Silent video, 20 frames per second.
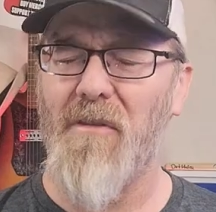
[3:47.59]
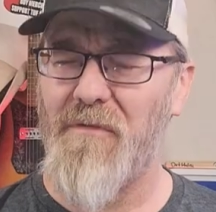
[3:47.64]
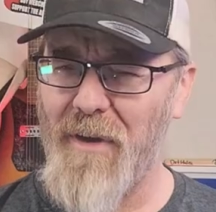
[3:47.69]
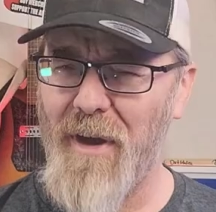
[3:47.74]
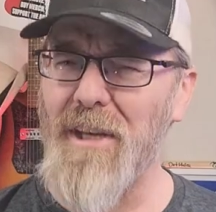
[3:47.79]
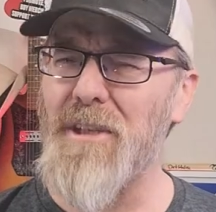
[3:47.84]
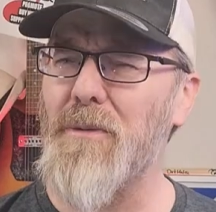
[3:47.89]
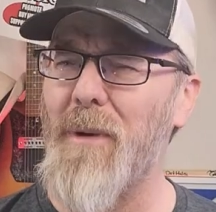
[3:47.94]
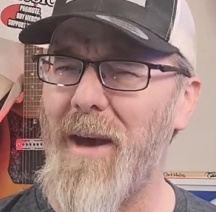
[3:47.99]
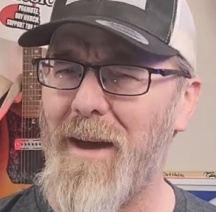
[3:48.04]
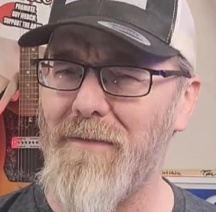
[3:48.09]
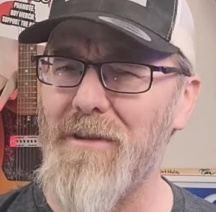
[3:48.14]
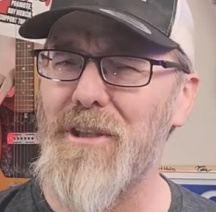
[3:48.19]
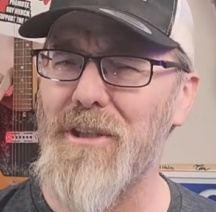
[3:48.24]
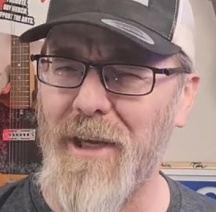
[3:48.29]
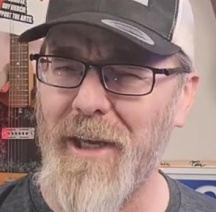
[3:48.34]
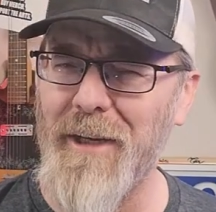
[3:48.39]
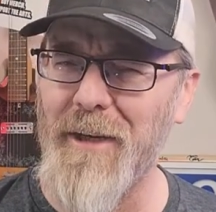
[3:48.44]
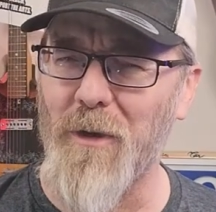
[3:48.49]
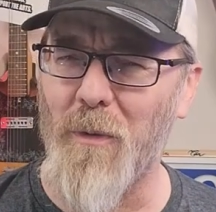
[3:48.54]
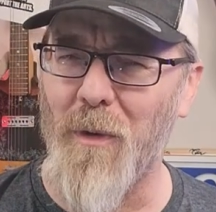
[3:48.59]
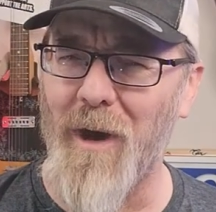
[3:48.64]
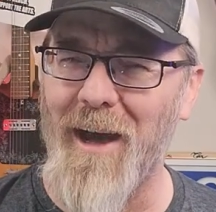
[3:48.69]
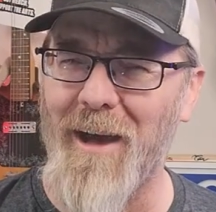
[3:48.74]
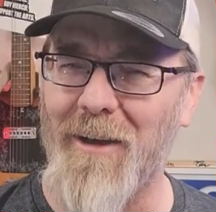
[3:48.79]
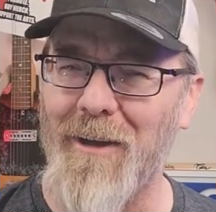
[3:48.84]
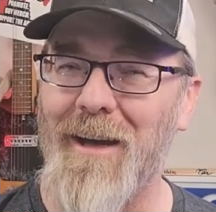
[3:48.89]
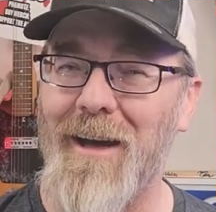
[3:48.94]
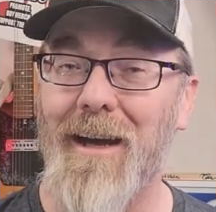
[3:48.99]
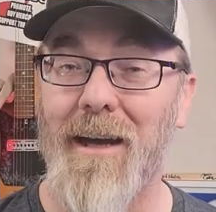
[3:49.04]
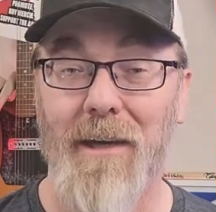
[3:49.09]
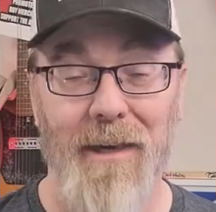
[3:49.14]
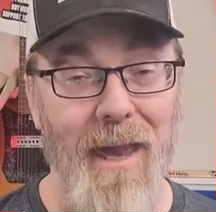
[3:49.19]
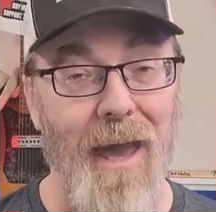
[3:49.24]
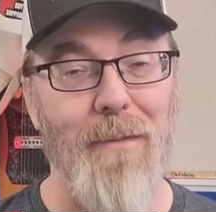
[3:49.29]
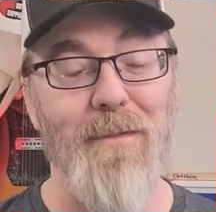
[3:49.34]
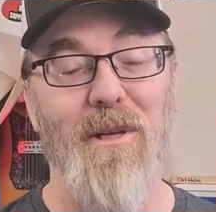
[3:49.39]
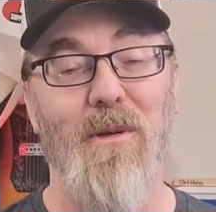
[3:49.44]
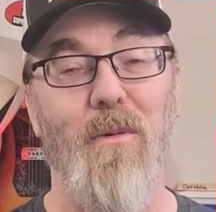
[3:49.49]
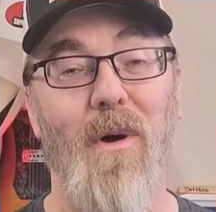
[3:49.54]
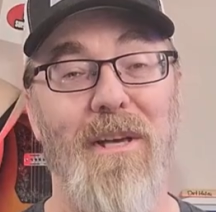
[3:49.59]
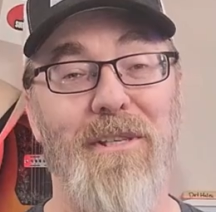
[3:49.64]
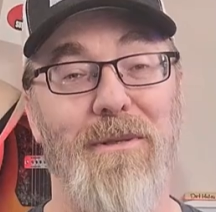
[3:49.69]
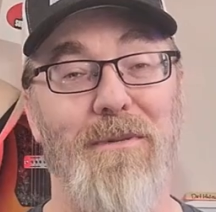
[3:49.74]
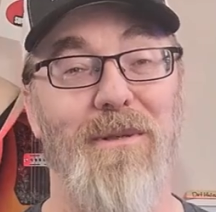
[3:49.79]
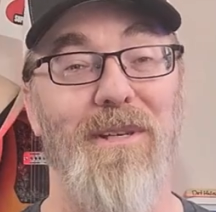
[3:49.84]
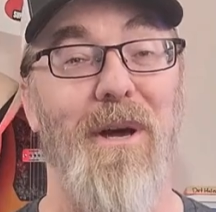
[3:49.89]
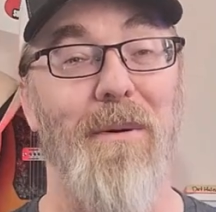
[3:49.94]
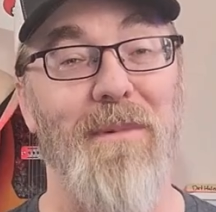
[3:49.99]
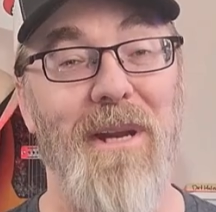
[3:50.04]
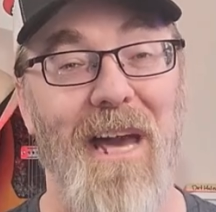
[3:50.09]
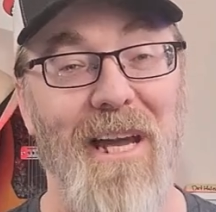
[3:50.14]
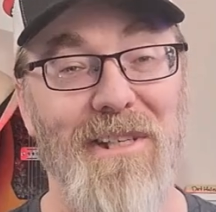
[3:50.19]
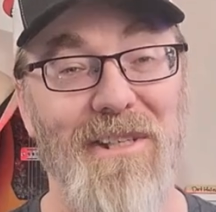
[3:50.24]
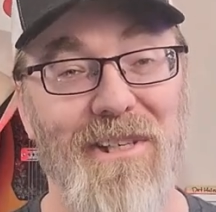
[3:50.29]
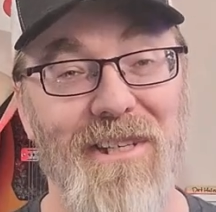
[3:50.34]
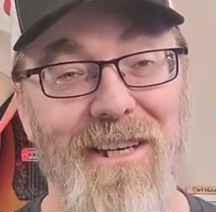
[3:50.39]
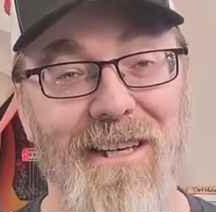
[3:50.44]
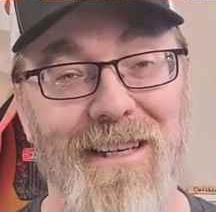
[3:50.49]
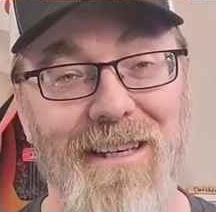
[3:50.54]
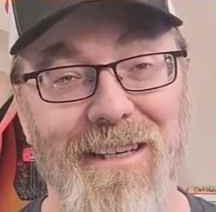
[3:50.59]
A face we haven't seen in a while, Camden West was up next.